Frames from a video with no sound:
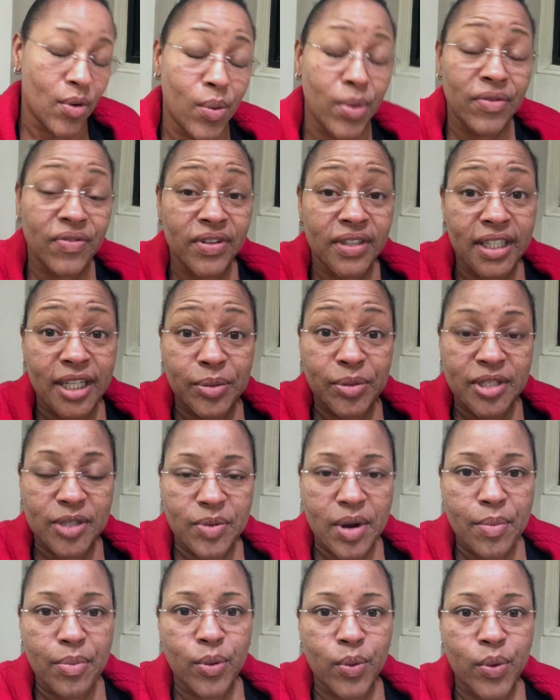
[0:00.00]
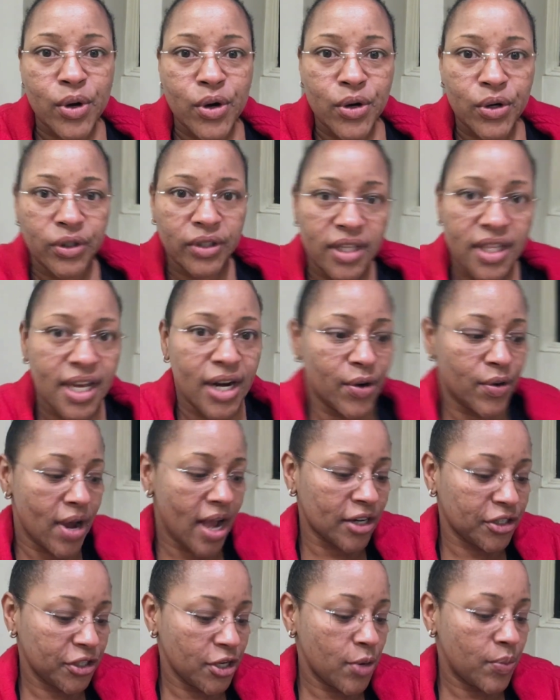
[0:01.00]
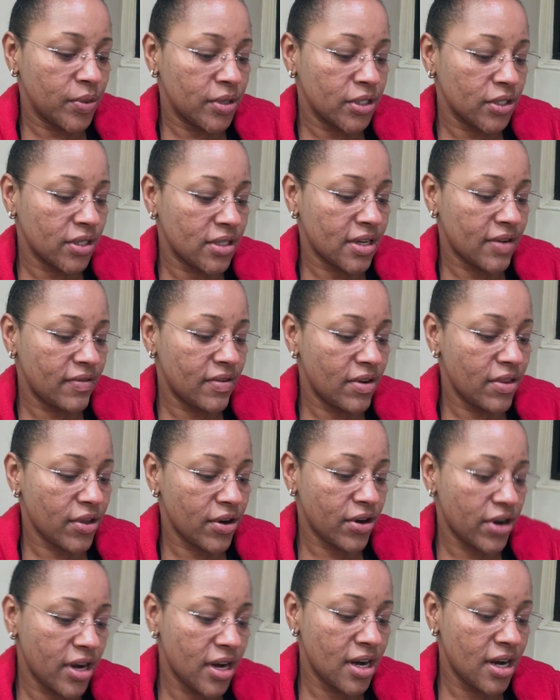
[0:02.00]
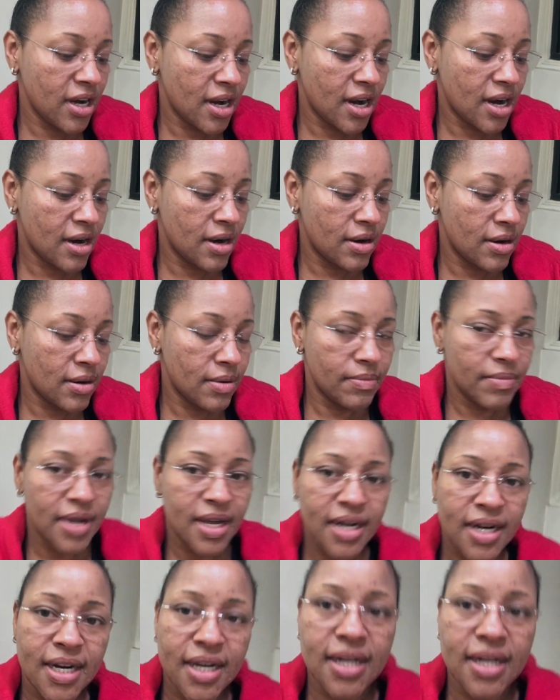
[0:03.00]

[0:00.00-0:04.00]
we filled out a piece of paper. We're early. They don't actually open until 7:30, and